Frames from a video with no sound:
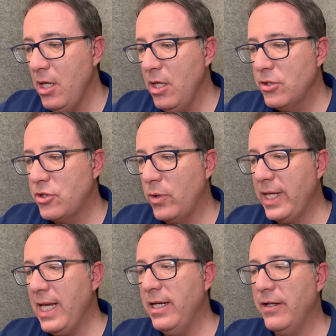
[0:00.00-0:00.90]
So
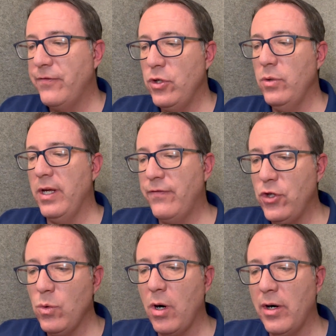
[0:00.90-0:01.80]
again, if you if
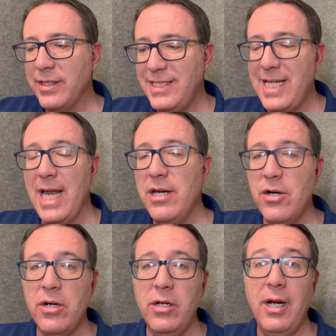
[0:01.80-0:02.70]
you are
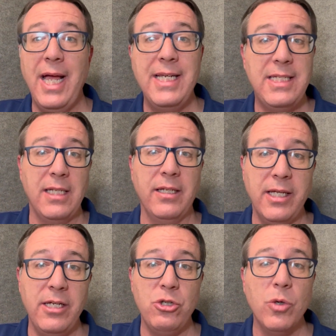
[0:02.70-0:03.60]
tender and
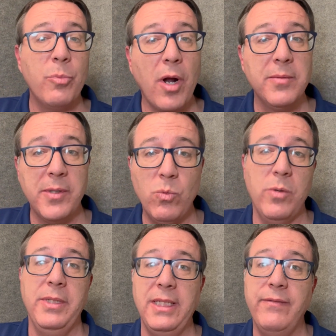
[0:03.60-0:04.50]
delicate, you're probably a
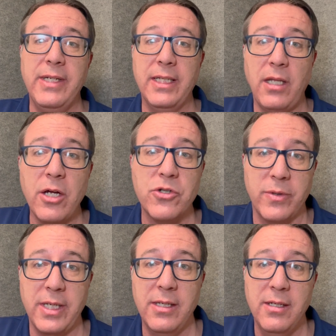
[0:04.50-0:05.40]
woman living in
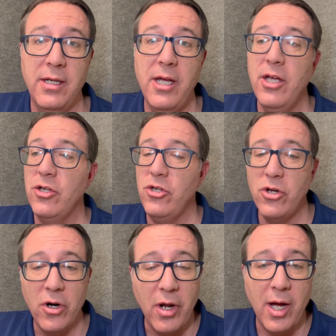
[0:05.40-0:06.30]
luxury.
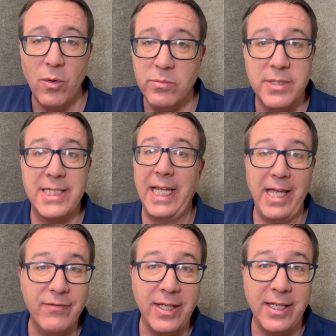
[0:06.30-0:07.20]
You're not
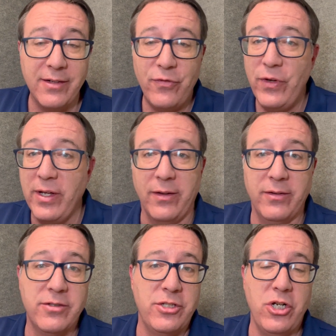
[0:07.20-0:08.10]
slaving in
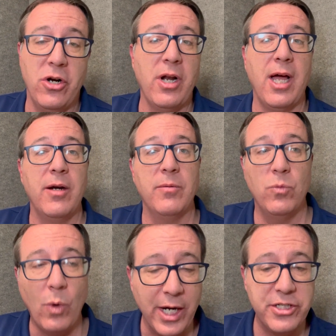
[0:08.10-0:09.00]
fields. You're not
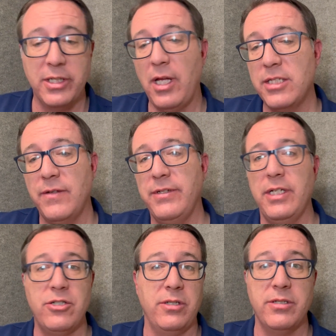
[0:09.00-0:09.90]
washing lots of
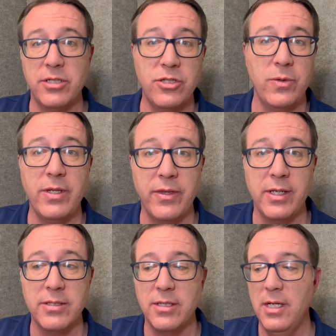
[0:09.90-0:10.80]
dishes and doing
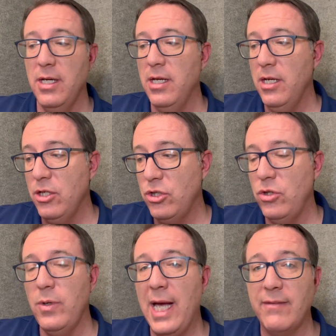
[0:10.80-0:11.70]
things
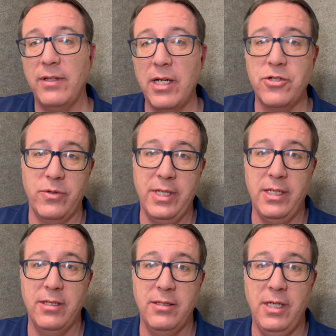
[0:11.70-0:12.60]
you have luxury
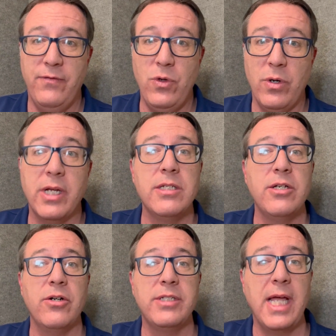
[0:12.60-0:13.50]
if you are
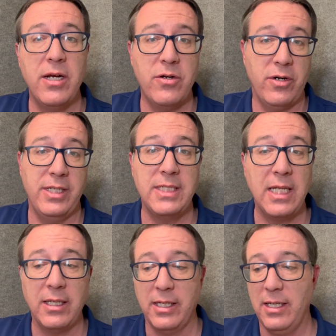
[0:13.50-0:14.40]
considered tender and
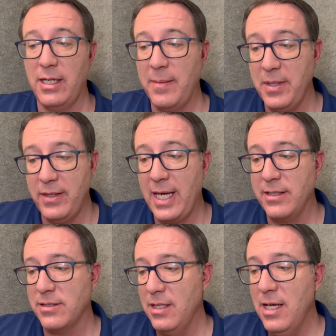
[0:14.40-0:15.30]
delicate. I mean, that's